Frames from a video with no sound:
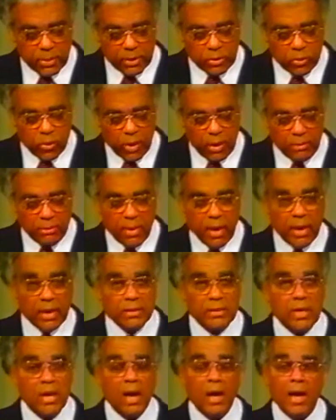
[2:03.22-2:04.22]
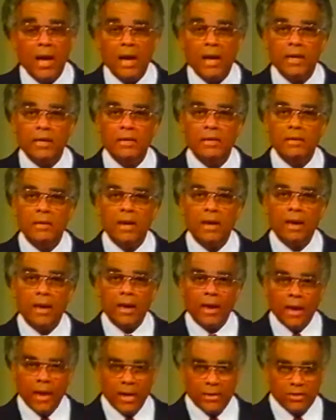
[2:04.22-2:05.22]
between mankind
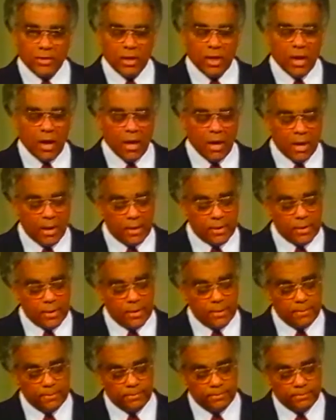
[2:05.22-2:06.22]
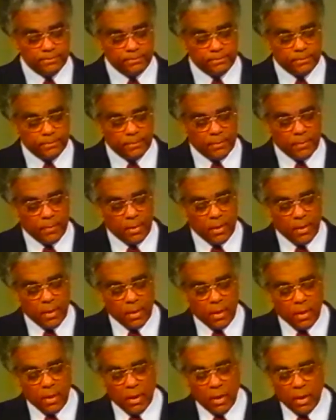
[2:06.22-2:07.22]
and God.
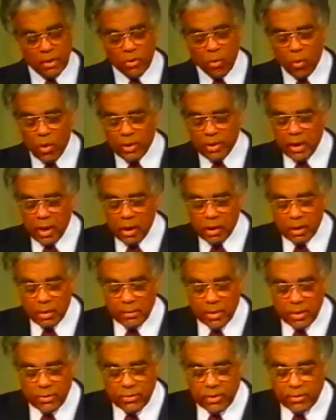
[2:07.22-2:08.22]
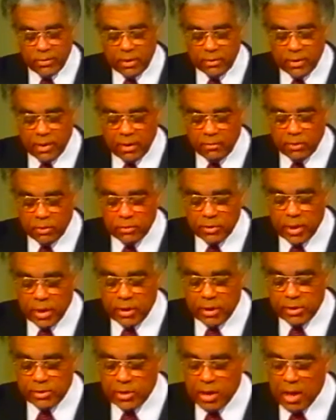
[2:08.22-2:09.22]
And the one element that the devil
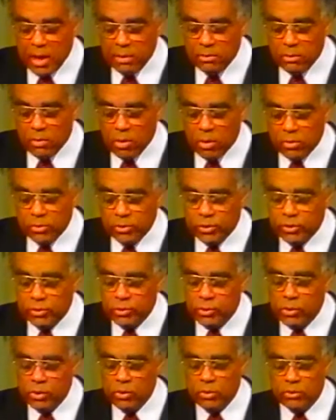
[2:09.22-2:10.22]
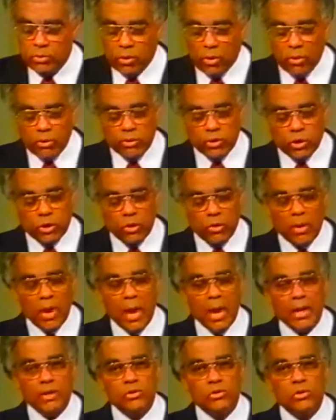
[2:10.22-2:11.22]
did his utmost to nurture
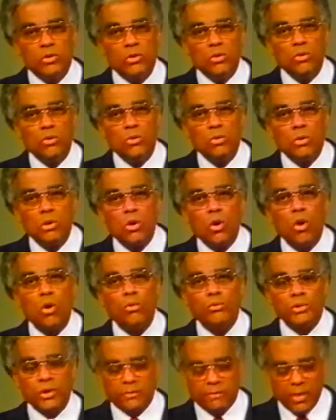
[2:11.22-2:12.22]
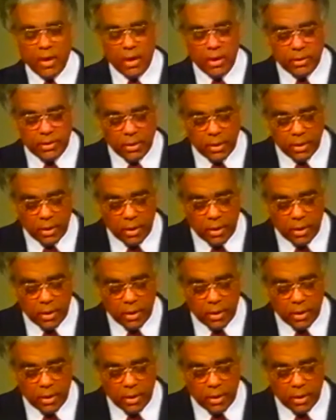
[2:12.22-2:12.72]
and to cultivate,